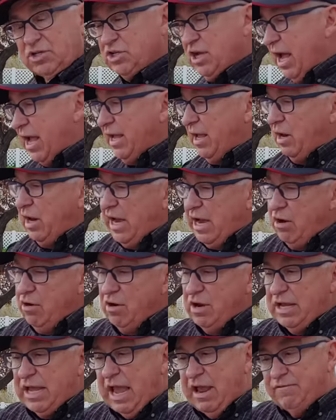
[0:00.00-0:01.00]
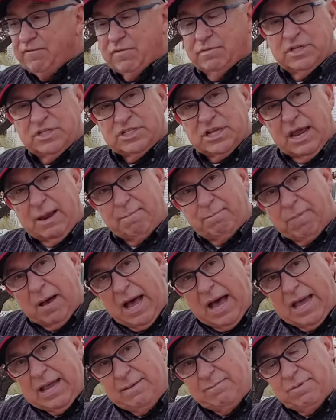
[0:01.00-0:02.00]
So I can irrigate from the same
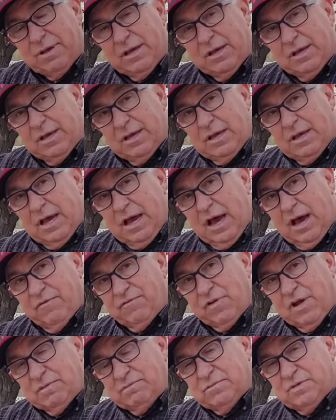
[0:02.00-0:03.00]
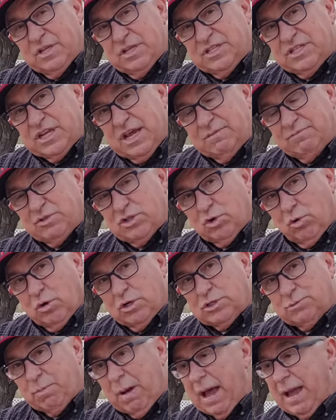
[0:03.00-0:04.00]
pipe, uh, from the same
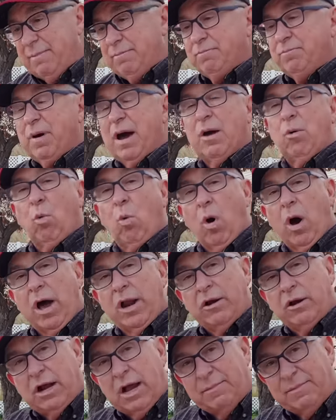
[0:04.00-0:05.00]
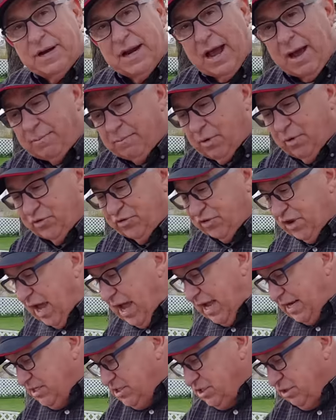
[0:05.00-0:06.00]
source pipe, but water coming out both
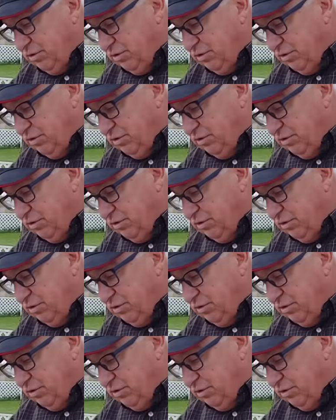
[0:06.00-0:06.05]
sides.